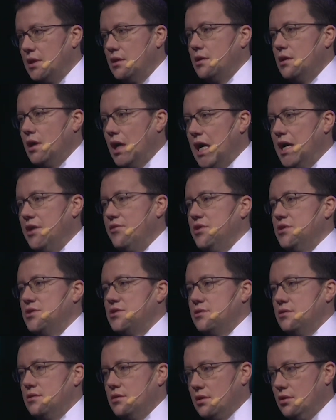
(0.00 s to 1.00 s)

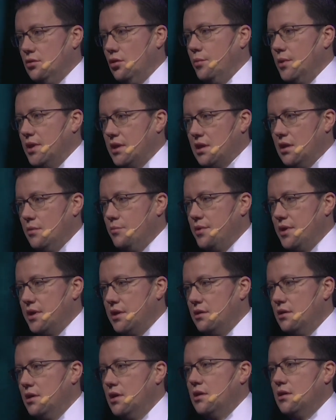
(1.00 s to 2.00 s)
Irish global
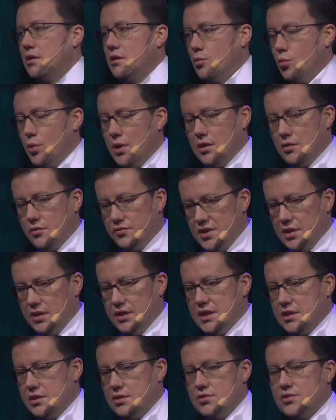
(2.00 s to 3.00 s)
company, one of the
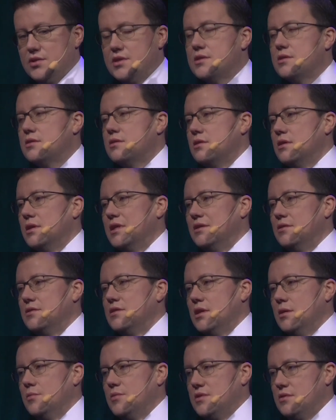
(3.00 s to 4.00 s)
leaders in
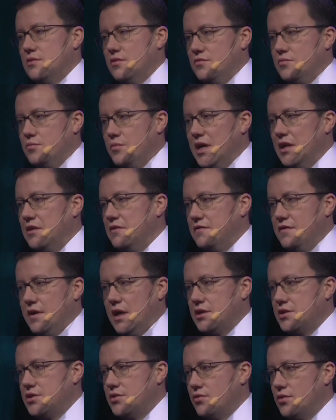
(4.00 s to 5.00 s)
terms of
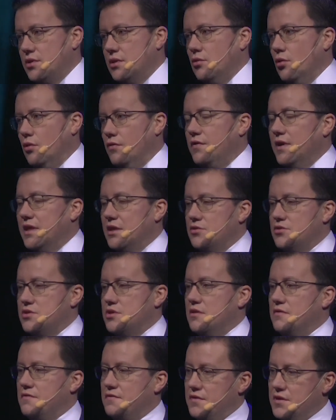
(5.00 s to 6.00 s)
manufacturing of
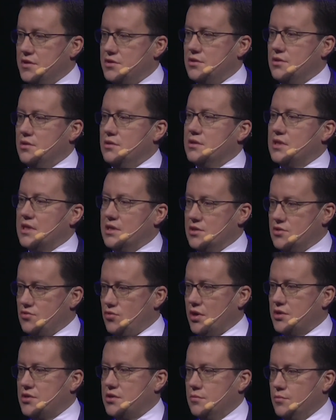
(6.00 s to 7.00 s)
energy-efficient
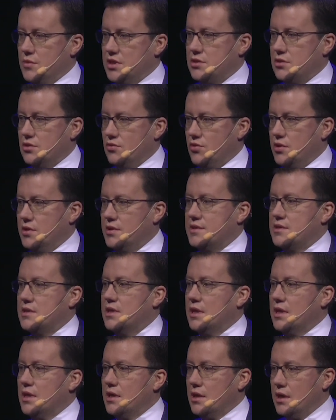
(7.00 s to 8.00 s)
construction materials
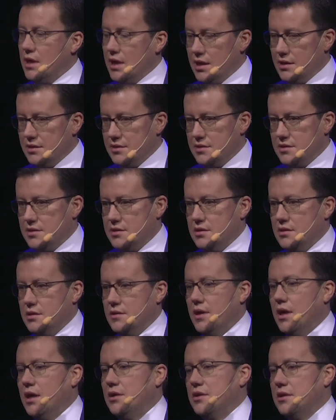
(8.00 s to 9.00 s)
and
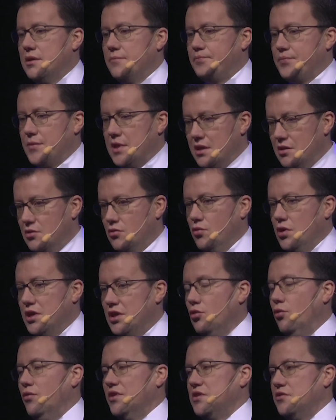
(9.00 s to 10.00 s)
other
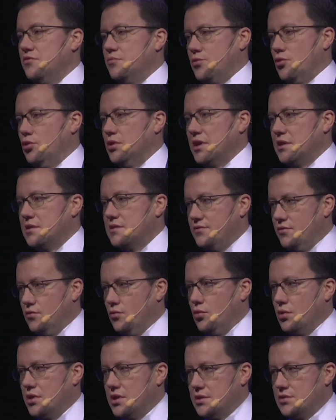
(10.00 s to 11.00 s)
innovative products
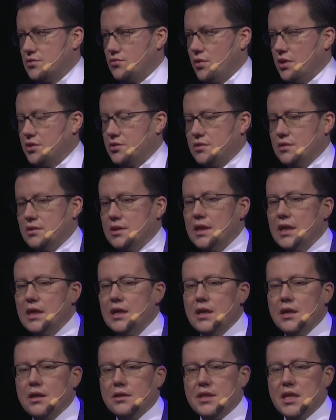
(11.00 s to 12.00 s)
for construction.
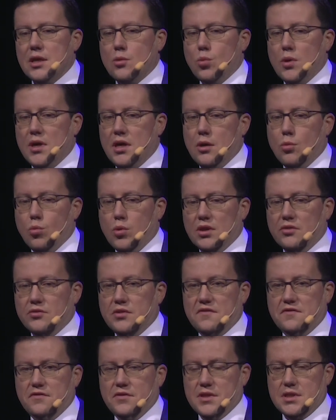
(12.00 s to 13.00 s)
They were one of the
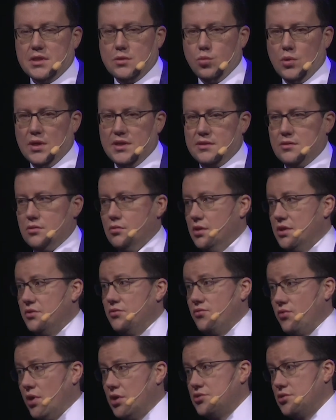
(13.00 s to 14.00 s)
first ones to
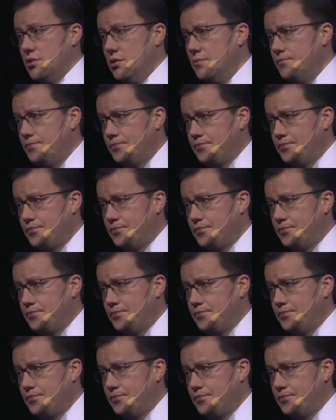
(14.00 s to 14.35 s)
leave Russia,